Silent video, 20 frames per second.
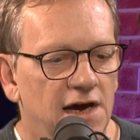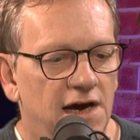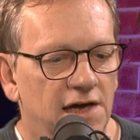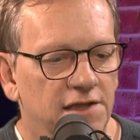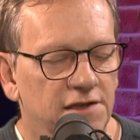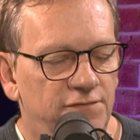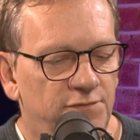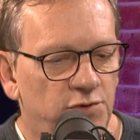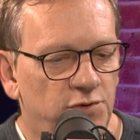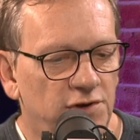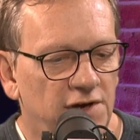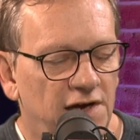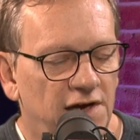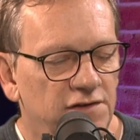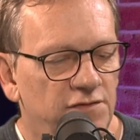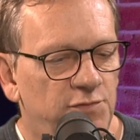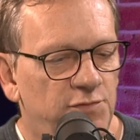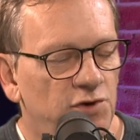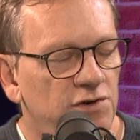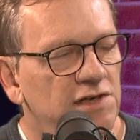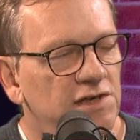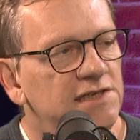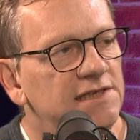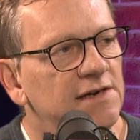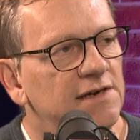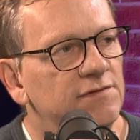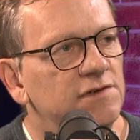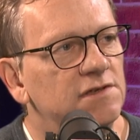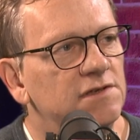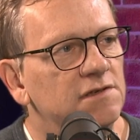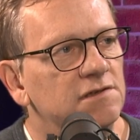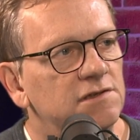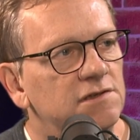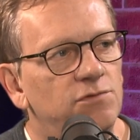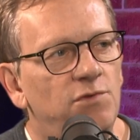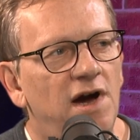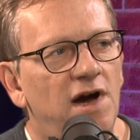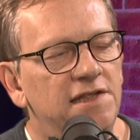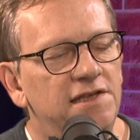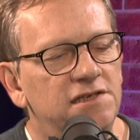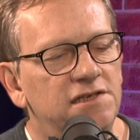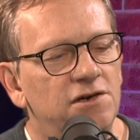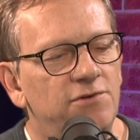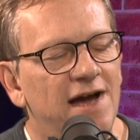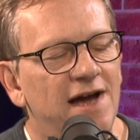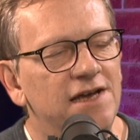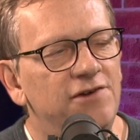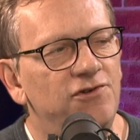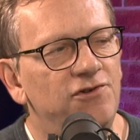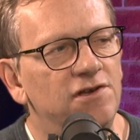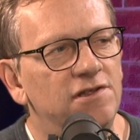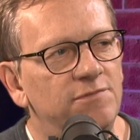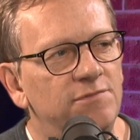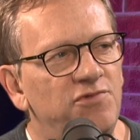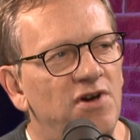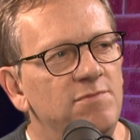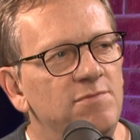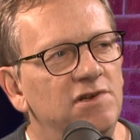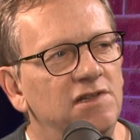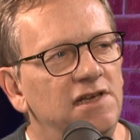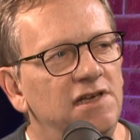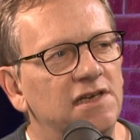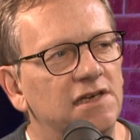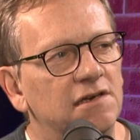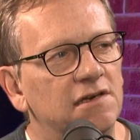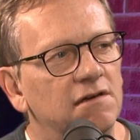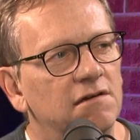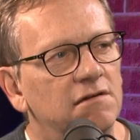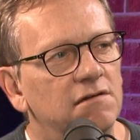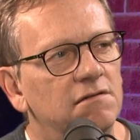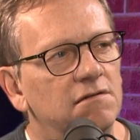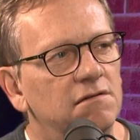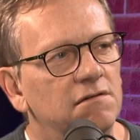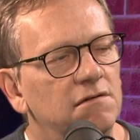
And they've put, and they've punished Everton. So why yeah. are they so angry at um, the Premier League? Well,